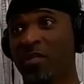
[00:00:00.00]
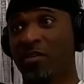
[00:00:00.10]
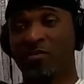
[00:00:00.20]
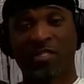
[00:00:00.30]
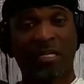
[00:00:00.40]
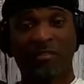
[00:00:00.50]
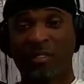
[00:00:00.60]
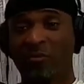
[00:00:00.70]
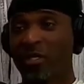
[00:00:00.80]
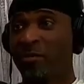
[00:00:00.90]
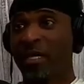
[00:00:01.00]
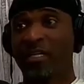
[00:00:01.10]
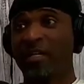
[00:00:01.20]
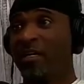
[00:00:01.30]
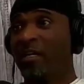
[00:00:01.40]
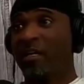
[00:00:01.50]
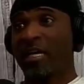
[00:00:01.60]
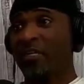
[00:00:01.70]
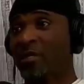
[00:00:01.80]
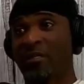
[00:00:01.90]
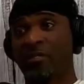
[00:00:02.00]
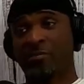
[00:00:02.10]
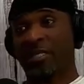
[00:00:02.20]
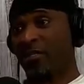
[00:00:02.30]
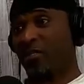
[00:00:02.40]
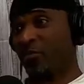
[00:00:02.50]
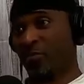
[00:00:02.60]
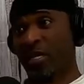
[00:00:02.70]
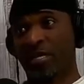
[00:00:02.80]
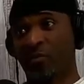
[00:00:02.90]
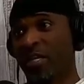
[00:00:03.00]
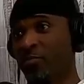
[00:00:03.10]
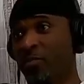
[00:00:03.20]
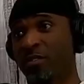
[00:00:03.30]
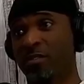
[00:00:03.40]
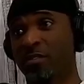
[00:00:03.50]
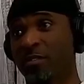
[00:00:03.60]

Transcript: On right. scout team running back, I tried to look better than Brian Westbrook.